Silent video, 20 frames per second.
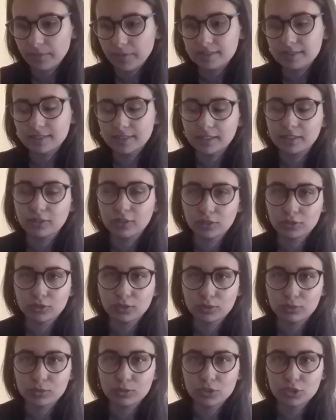Still, Doctor
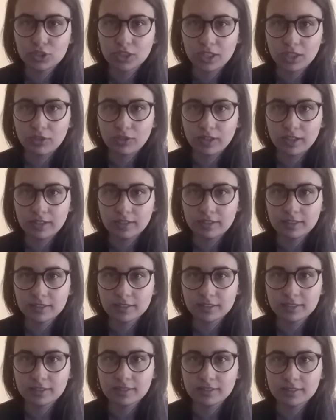Who
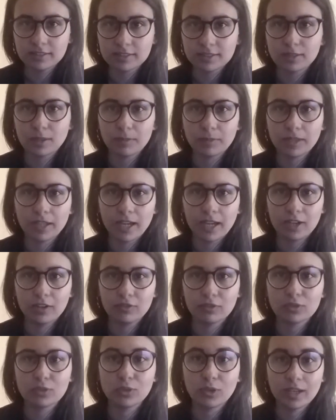generated some kind
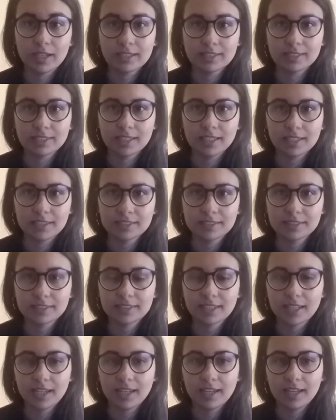of
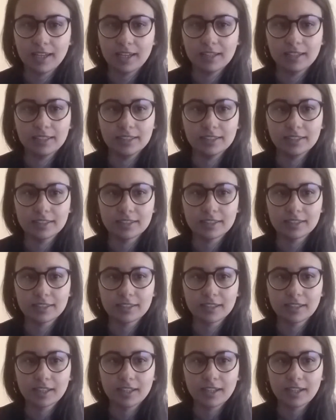craziness, and